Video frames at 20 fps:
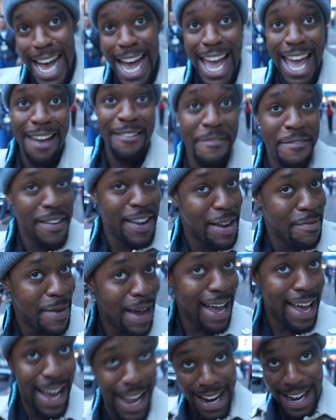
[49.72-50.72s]
I am feeling
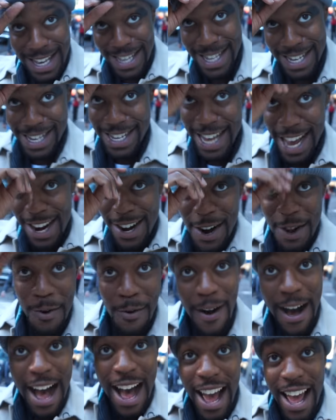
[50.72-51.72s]
my hat like this. I
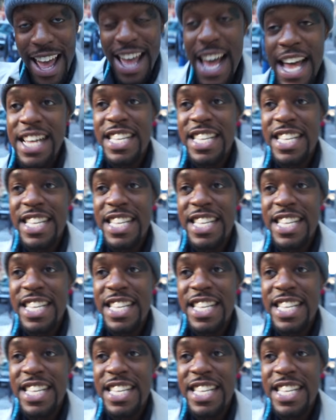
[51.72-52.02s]
don't know why.